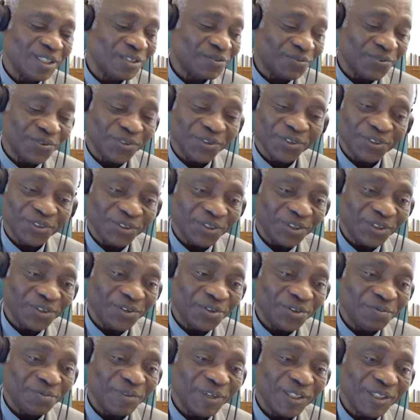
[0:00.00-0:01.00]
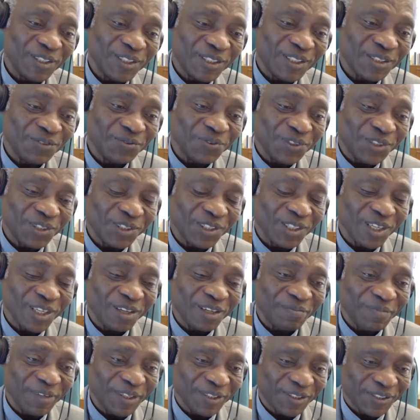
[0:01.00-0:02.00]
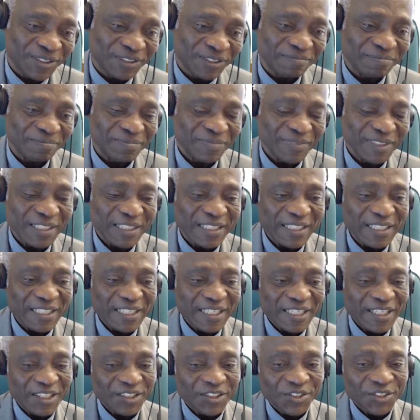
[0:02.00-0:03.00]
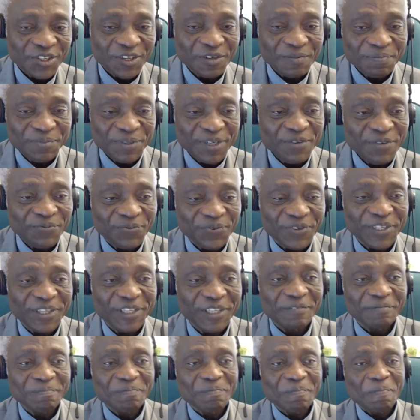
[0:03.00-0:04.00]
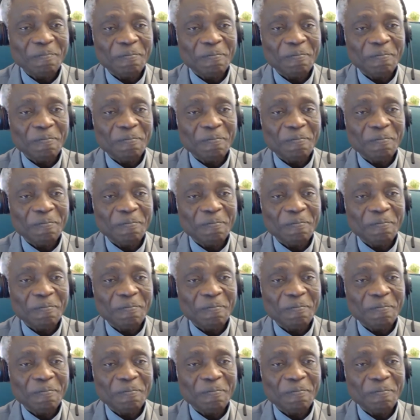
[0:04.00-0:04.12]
for humanity within our midst. So briefly,